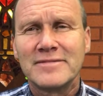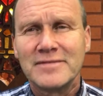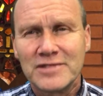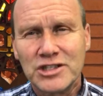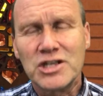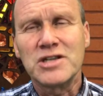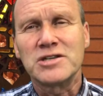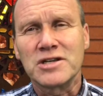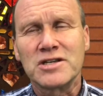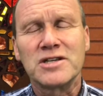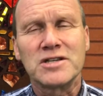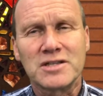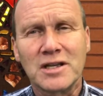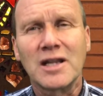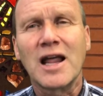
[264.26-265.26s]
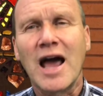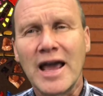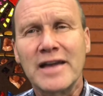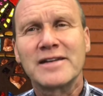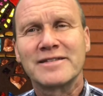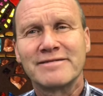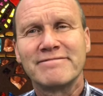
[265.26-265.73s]
Jesus is the
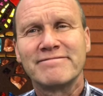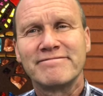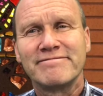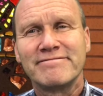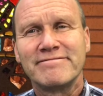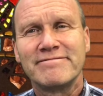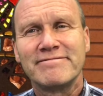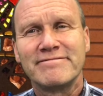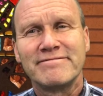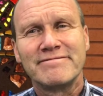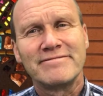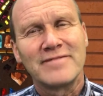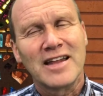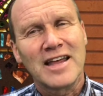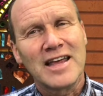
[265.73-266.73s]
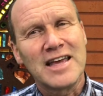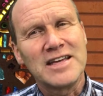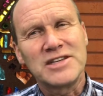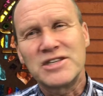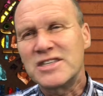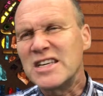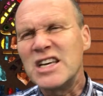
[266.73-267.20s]
light. He
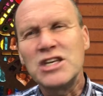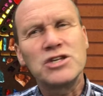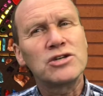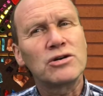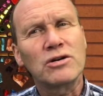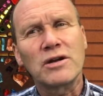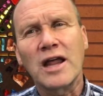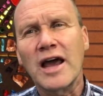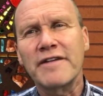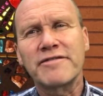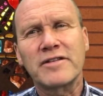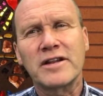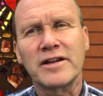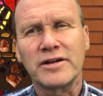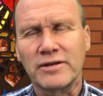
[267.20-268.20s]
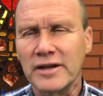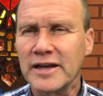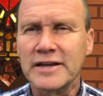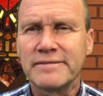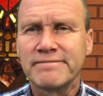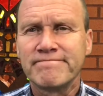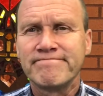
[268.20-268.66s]
sees your life clearly,
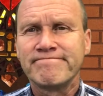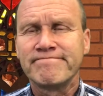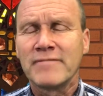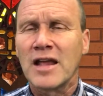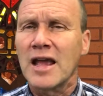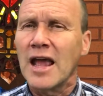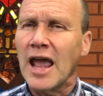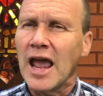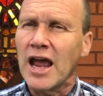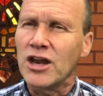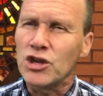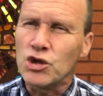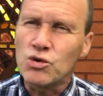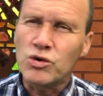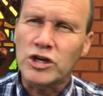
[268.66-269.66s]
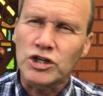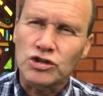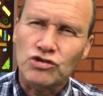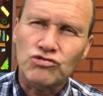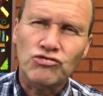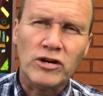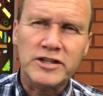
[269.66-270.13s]
and you can
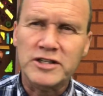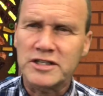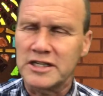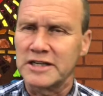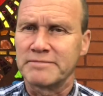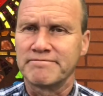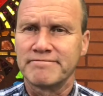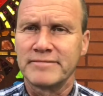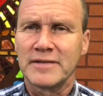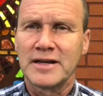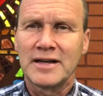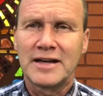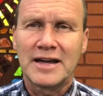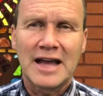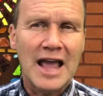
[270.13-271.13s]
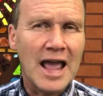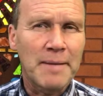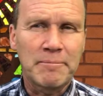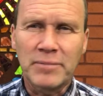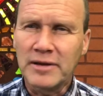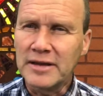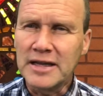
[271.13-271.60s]
trust him
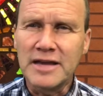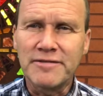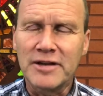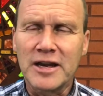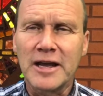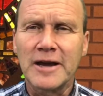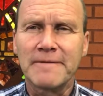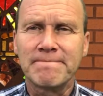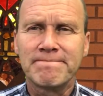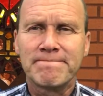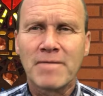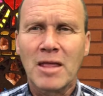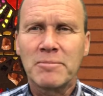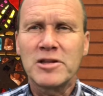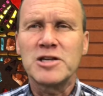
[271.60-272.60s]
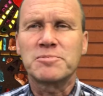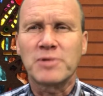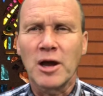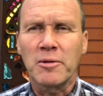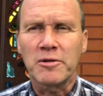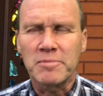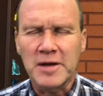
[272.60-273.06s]
and believe in him. Please
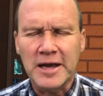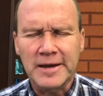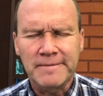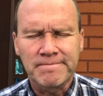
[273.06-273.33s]
pray with me.